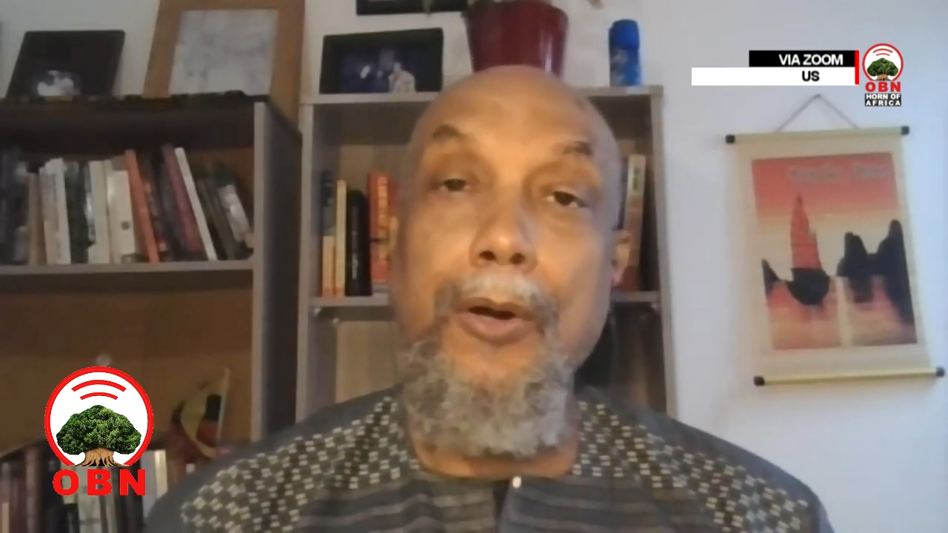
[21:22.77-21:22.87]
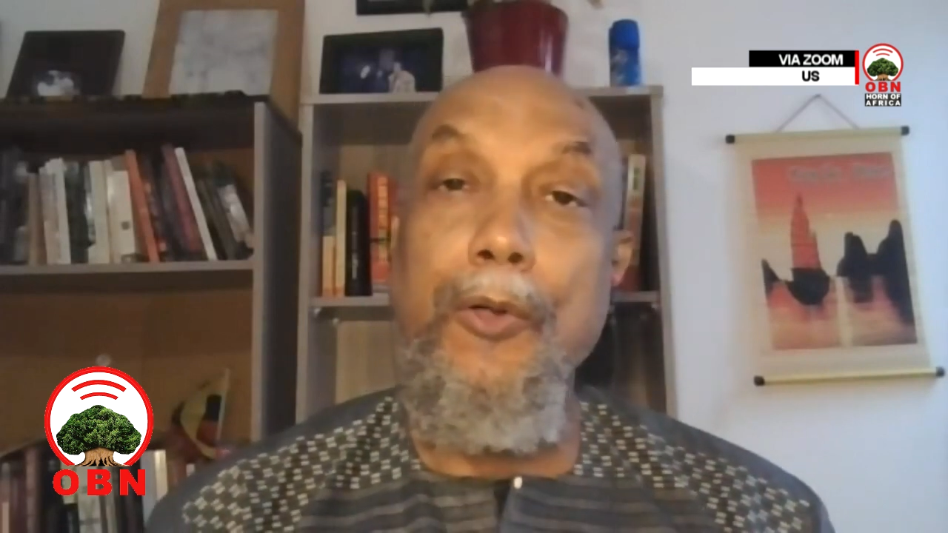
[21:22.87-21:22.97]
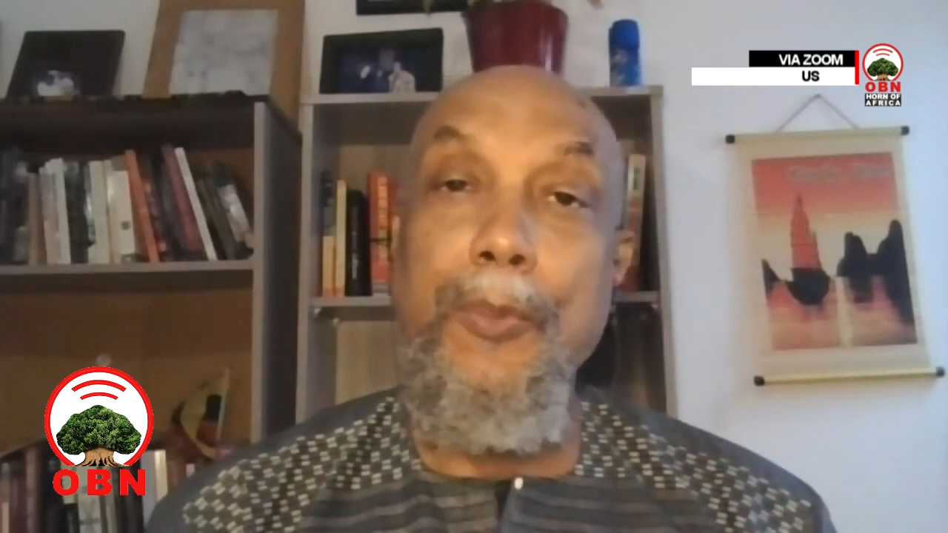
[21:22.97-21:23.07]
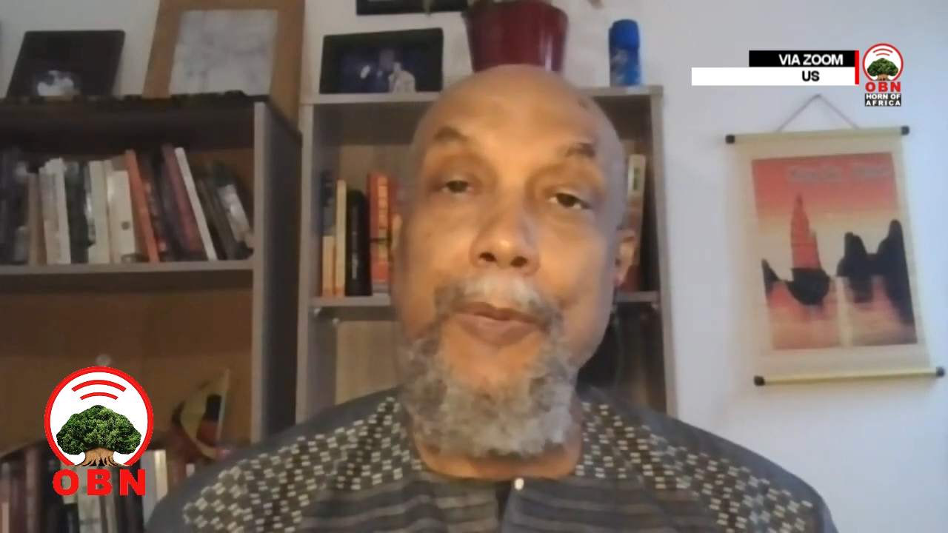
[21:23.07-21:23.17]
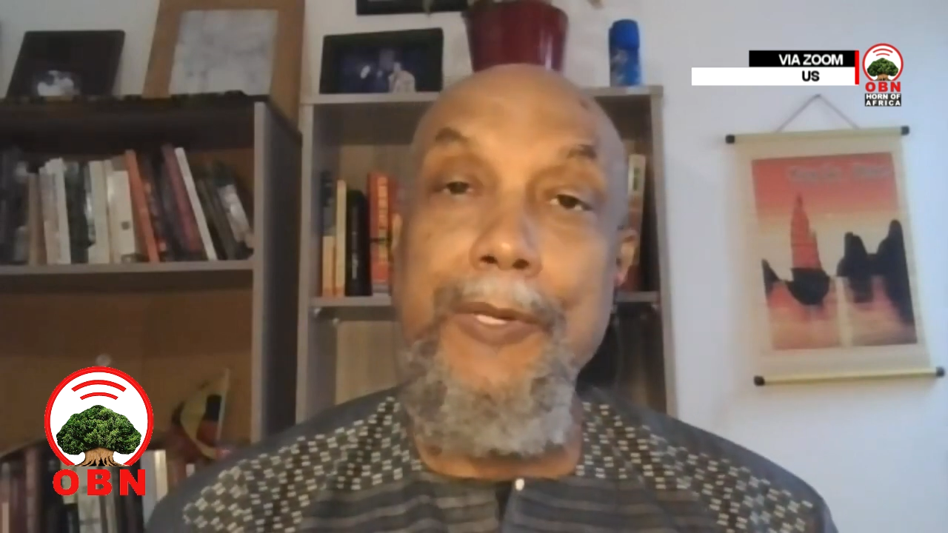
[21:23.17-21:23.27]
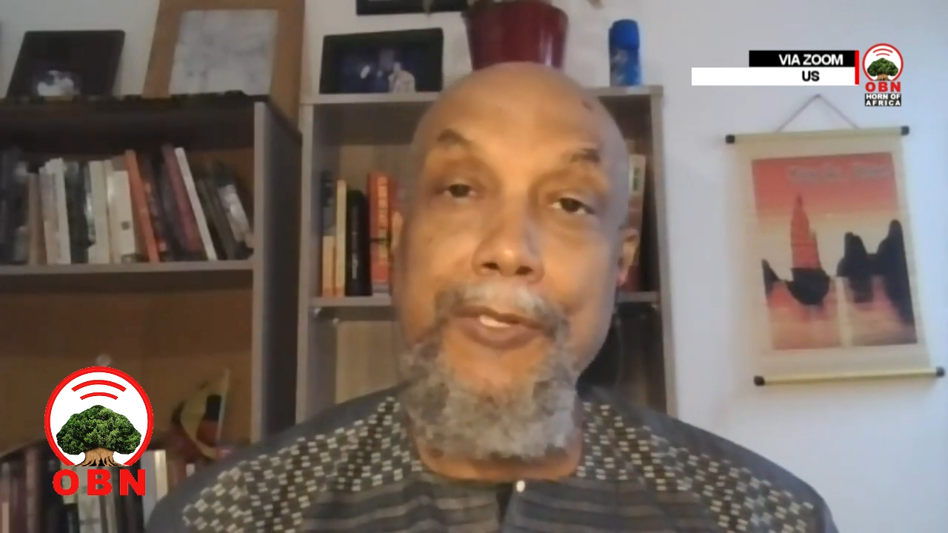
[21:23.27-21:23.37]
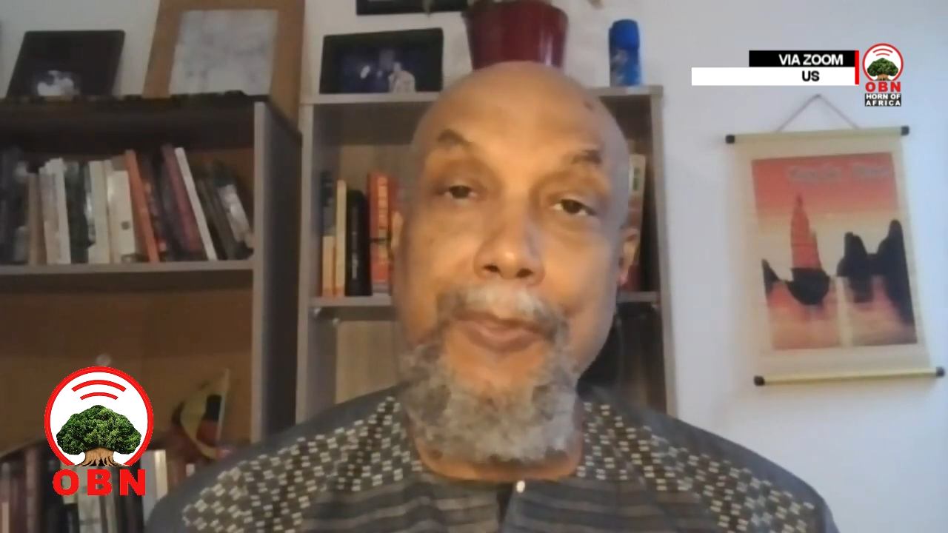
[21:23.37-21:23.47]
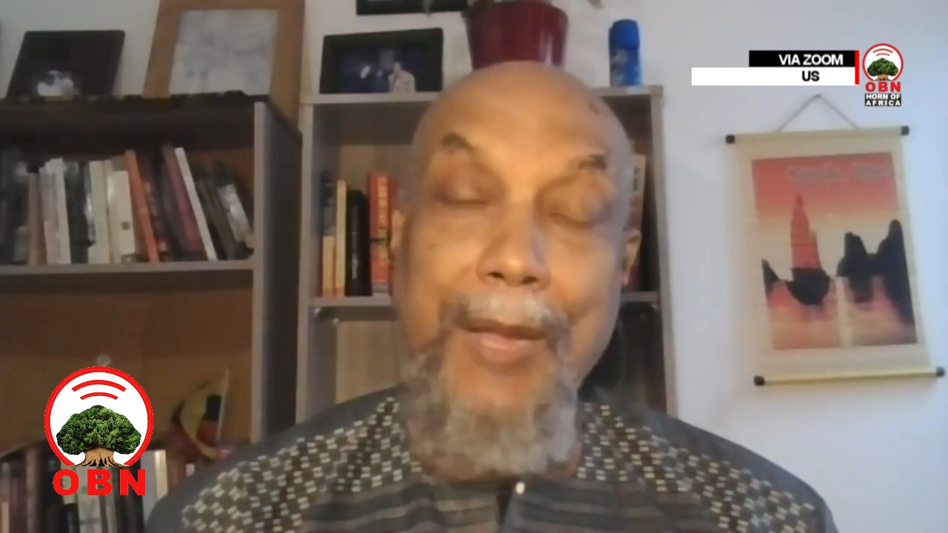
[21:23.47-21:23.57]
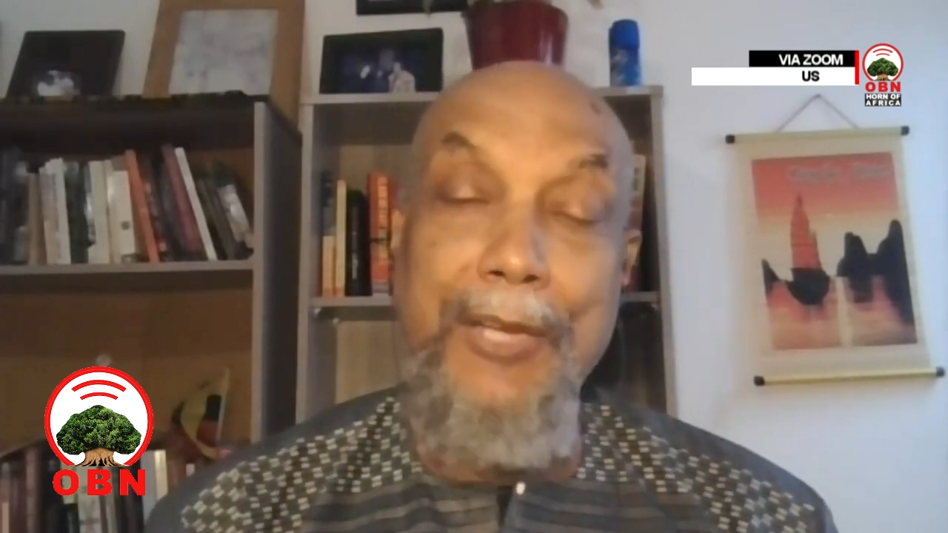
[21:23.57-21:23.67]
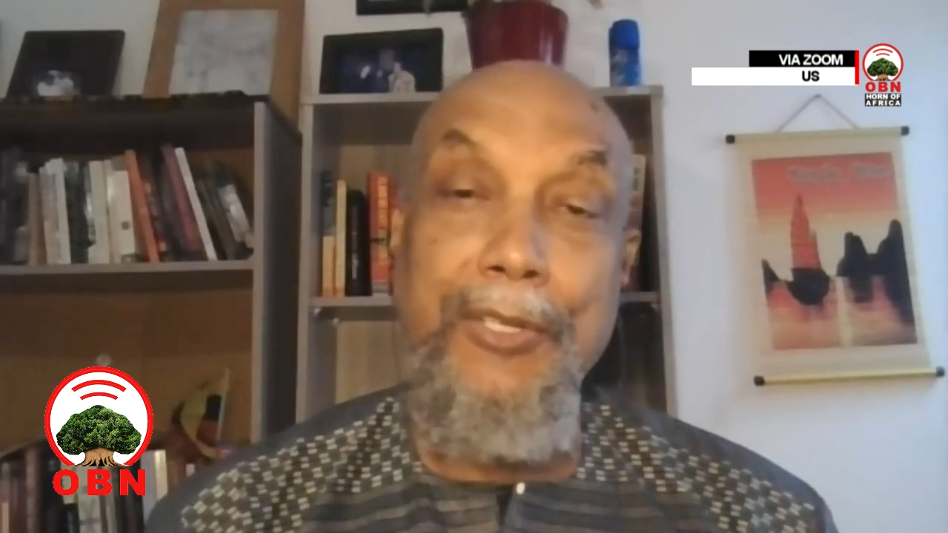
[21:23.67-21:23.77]
or the
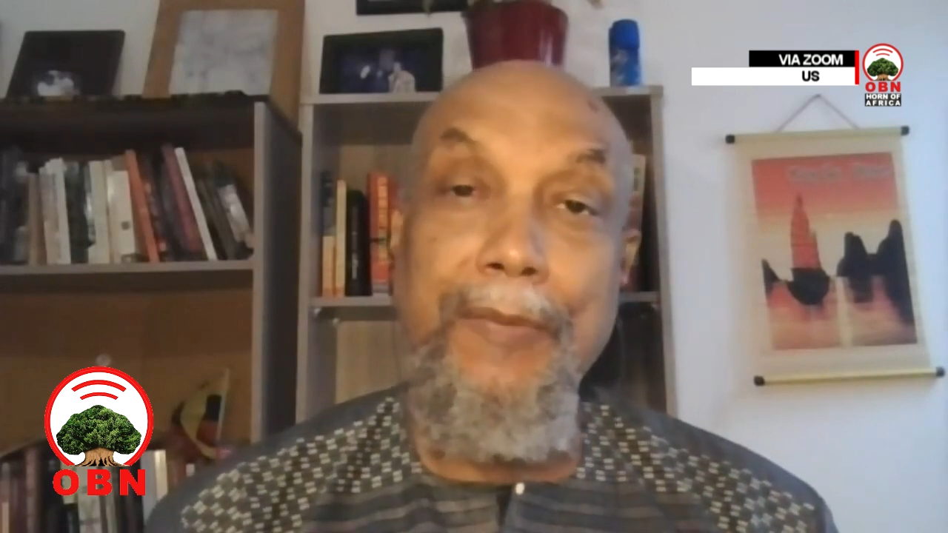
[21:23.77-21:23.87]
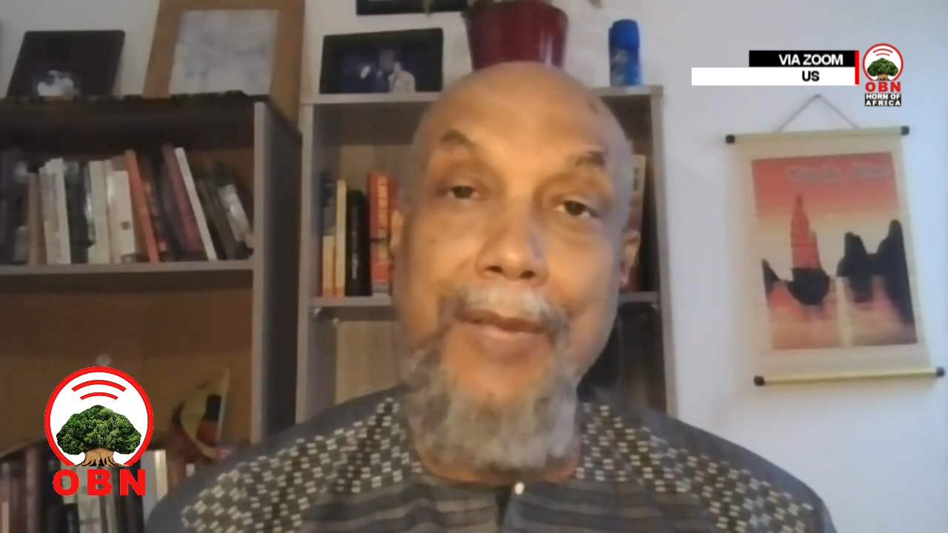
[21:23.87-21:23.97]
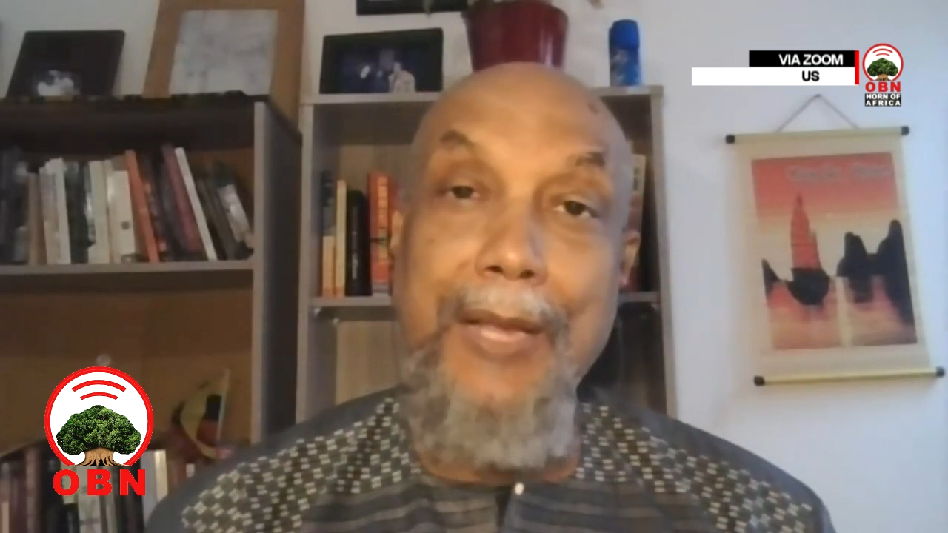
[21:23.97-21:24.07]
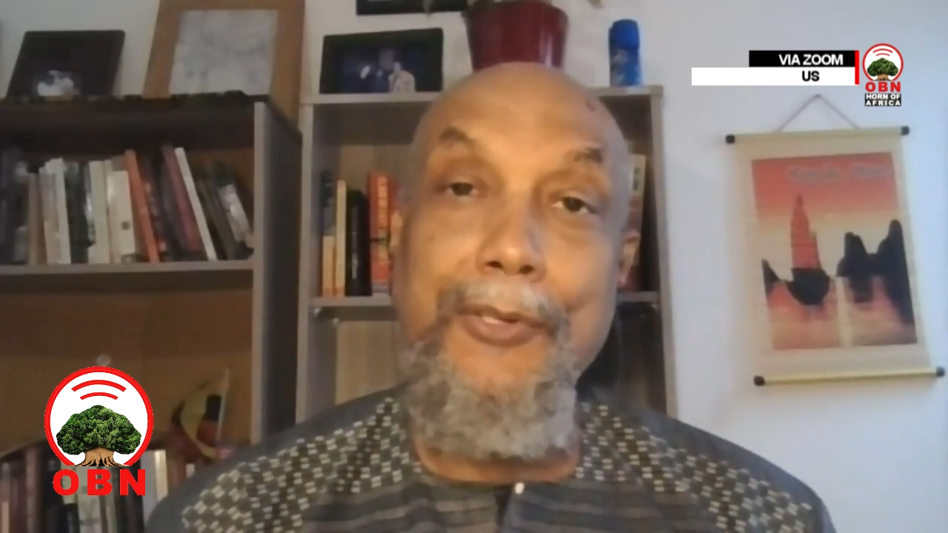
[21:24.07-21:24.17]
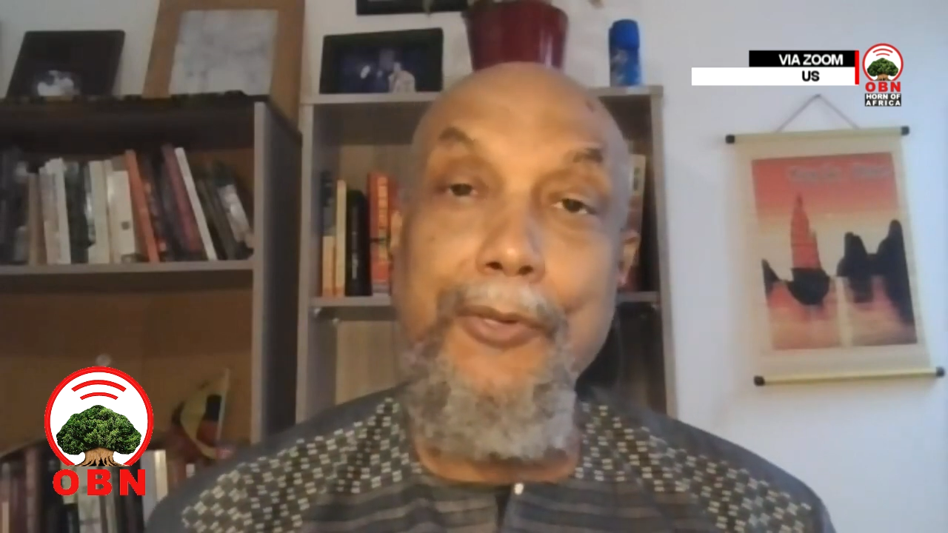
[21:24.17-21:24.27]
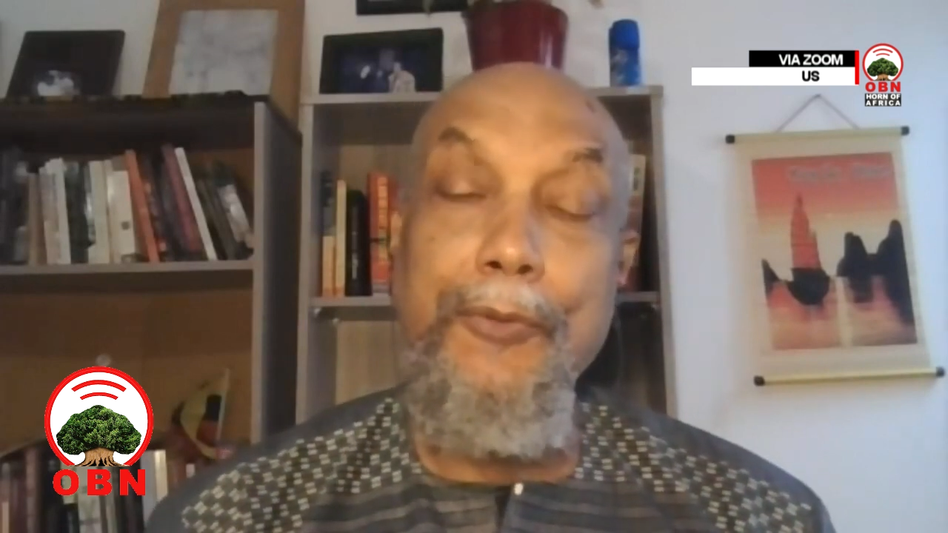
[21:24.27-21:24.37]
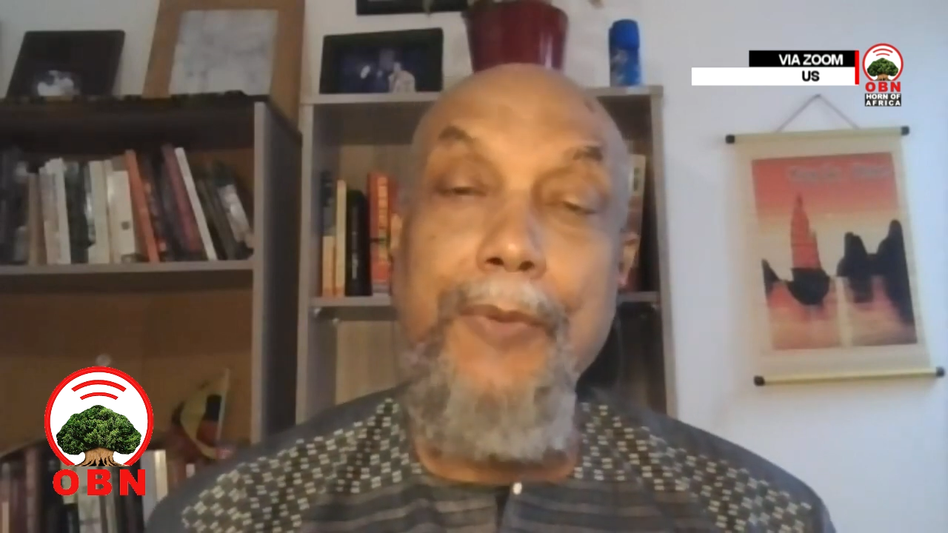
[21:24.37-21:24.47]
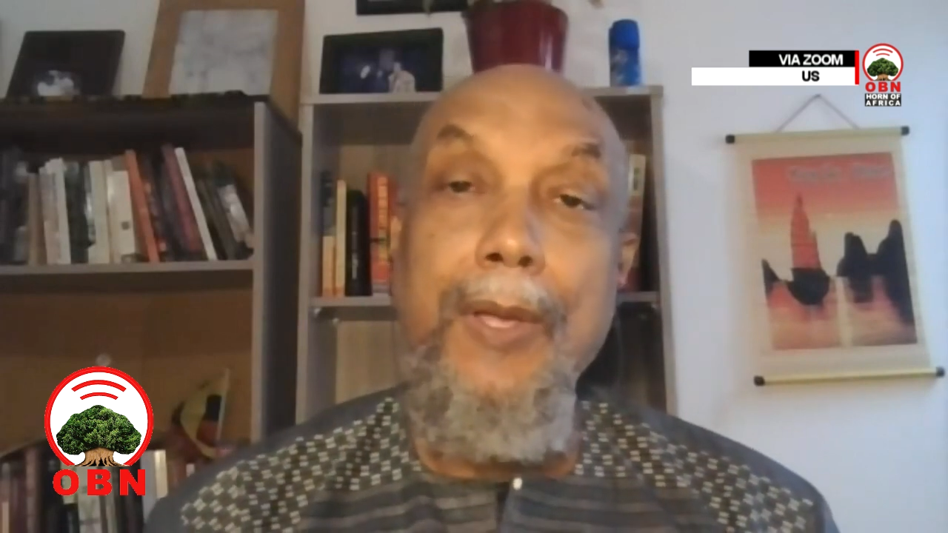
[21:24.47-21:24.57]
participation of NATO